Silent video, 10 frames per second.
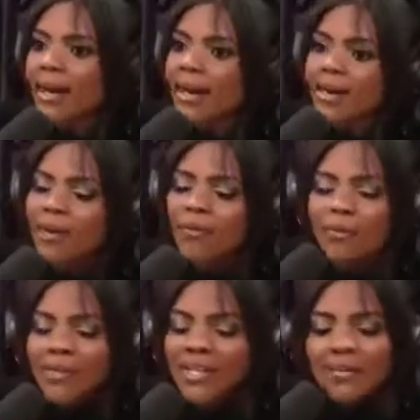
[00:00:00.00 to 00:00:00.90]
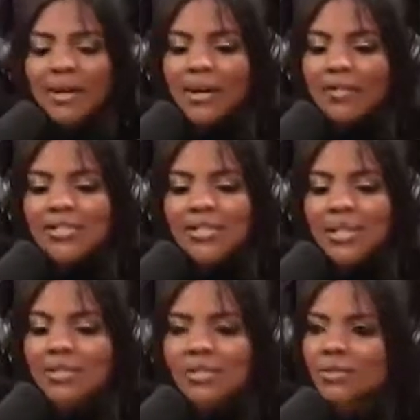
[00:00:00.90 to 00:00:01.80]
and I wrote him an email. I was just
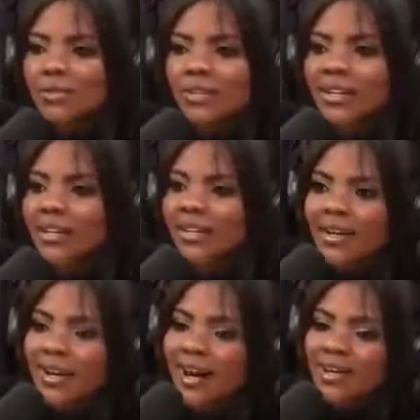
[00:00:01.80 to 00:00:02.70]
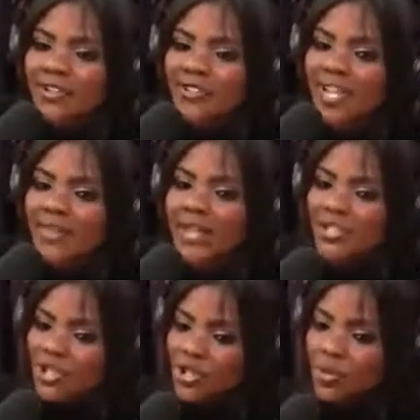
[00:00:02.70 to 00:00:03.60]
like, dude, like I understand that
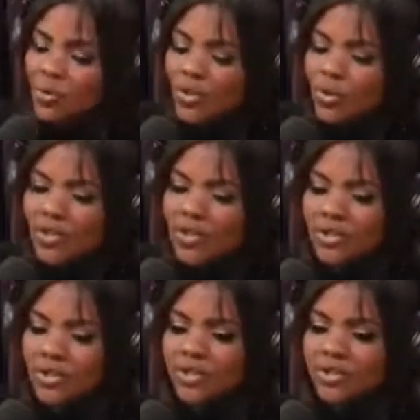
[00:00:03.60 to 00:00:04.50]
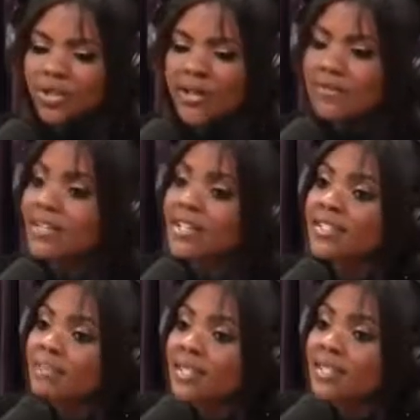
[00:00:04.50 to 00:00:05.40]
to you and the way that you've done your life, this
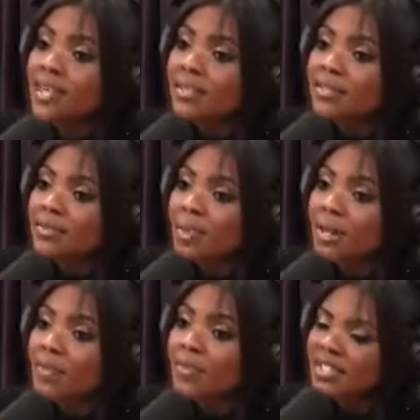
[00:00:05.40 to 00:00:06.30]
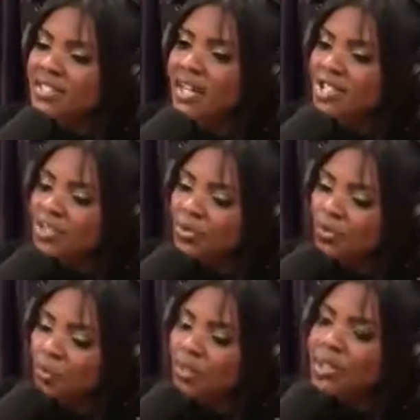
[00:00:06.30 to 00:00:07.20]
doesn't make sense, right? But this is actually
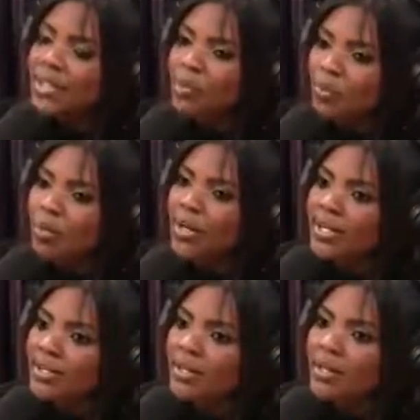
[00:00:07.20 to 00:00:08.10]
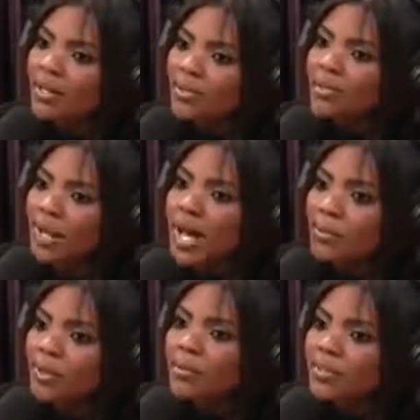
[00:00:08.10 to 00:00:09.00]
really important for Black
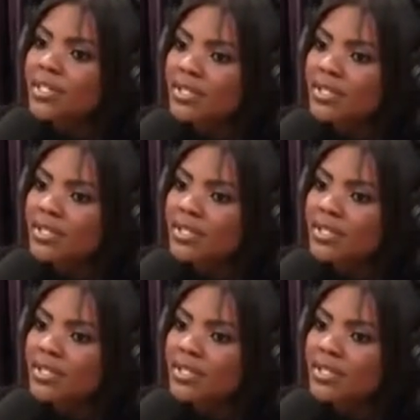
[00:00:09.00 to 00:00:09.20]
people to see